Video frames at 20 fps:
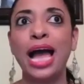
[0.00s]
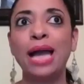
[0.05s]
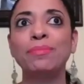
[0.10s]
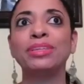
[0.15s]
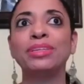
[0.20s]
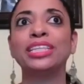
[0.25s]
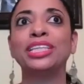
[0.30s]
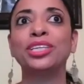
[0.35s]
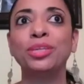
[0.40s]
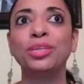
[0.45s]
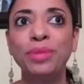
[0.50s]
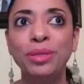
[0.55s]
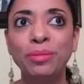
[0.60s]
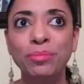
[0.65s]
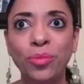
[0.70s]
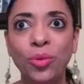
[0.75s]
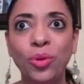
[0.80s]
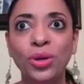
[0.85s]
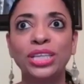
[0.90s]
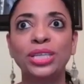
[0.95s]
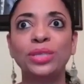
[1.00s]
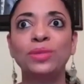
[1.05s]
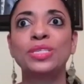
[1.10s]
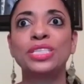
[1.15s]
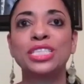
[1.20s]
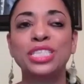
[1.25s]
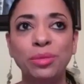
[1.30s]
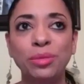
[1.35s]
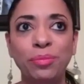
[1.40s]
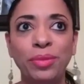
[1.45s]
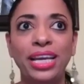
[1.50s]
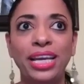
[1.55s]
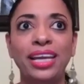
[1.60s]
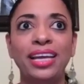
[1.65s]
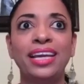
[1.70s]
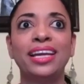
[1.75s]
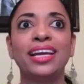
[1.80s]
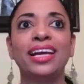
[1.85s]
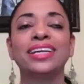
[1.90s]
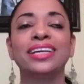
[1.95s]
a little bit more used to
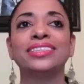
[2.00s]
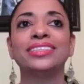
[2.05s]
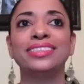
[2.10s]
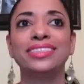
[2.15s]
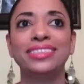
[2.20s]
being